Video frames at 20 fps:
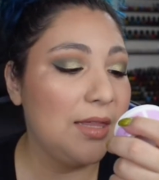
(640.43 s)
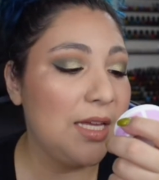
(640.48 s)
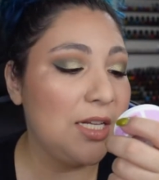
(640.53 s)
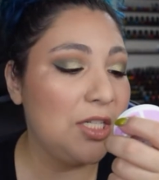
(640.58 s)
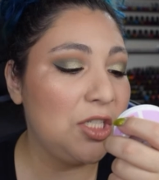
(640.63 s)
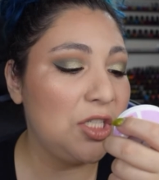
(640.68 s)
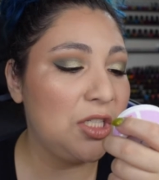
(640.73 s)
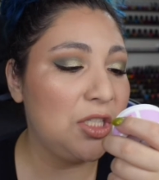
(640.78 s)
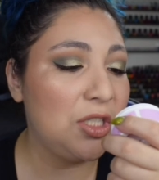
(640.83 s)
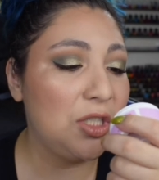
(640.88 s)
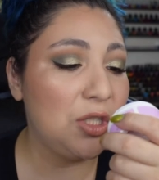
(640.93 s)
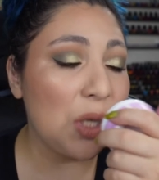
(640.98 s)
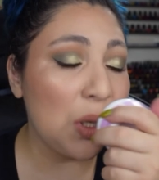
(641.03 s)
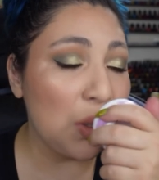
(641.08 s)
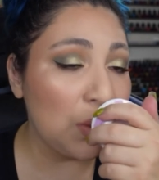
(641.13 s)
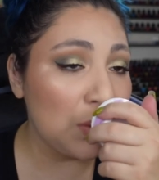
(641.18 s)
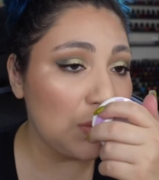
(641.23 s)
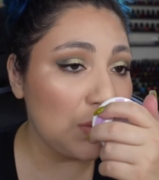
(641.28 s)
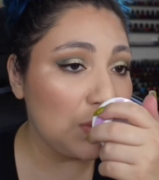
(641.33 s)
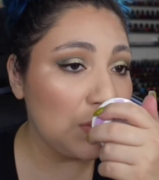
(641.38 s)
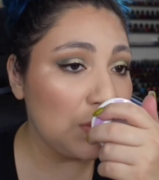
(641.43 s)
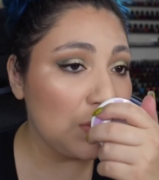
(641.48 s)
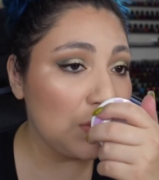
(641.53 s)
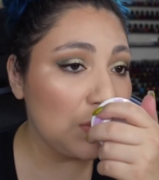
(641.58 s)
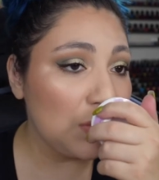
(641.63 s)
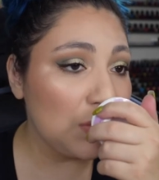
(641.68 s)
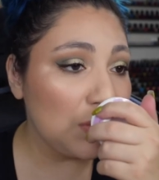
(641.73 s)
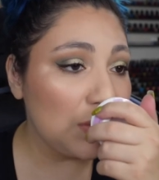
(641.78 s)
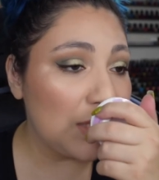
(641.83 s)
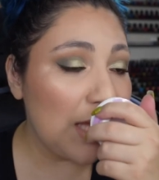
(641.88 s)
They just don't
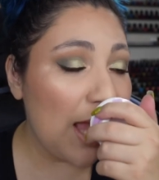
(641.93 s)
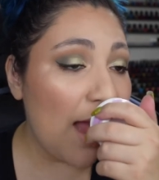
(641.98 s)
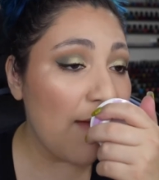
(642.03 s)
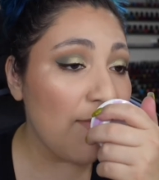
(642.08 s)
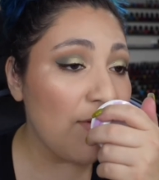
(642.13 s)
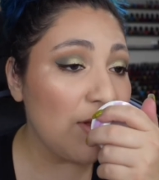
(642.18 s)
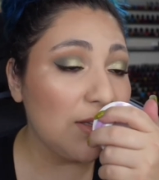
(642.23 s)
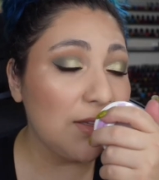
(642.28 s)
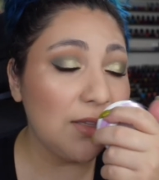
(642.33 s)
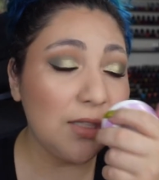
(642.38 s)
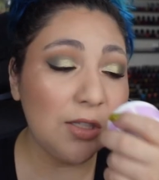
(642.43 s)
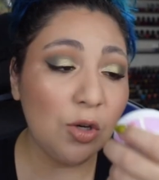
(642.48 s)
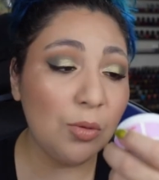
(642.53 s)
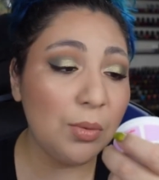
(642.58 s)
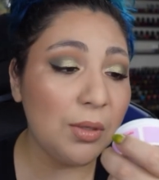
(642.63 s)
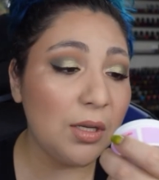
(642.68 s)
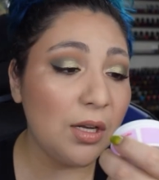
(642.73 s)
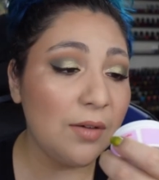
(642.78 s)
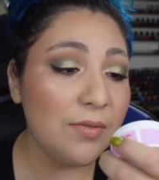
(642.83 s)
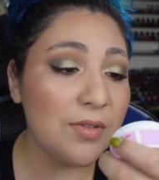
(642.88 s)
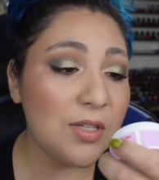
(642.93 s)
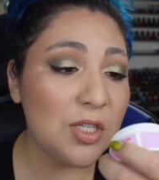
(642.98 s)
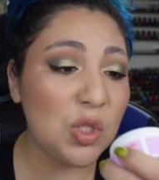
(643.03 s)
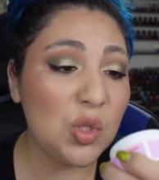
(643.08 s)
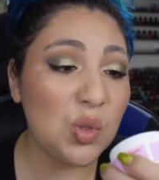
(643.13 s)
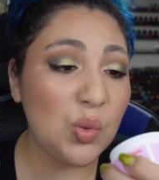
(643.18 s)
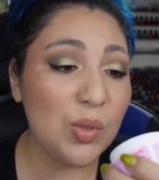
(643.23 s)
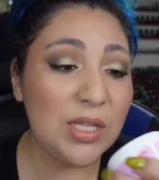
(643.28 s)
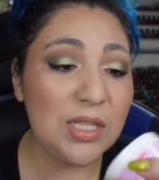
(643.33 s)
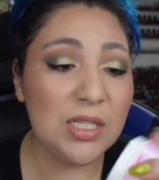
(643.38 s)
they have a little bit of a
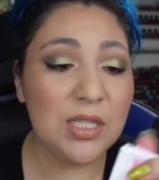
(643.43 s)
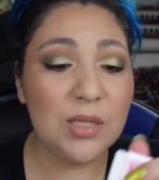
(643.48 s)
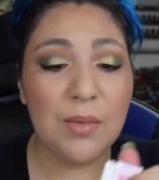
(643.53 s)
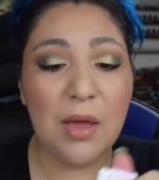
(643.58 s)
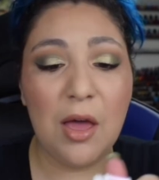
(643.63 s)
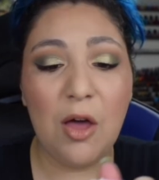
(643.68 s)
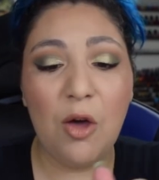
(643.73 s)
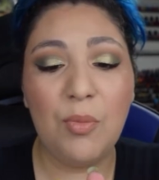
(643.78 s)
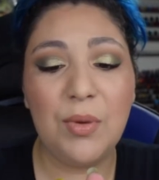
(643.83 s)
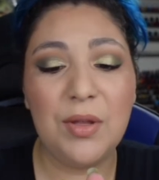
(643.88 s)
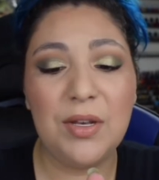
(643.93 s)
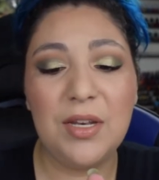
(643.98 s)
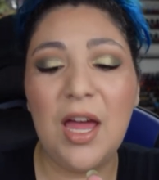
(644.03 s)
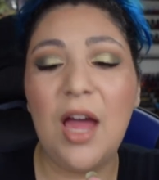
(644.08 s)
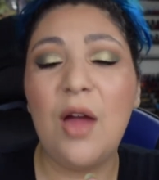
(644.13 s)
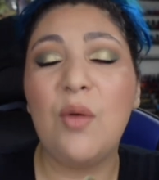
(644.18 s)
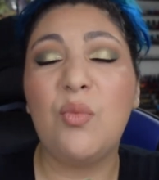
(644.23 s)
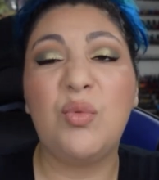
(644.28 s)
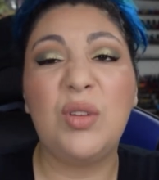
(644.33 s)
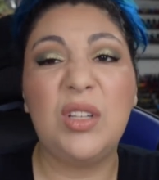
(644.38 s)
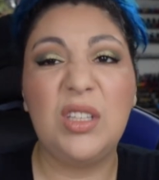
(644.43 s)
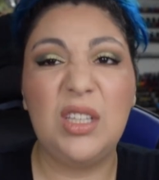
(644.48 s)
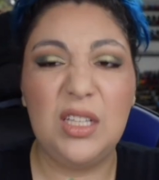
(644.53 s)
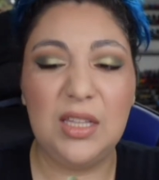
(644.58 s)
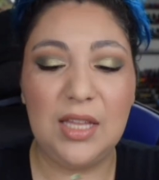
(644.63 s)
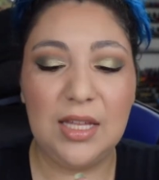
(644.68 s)
sweet smell, but not really.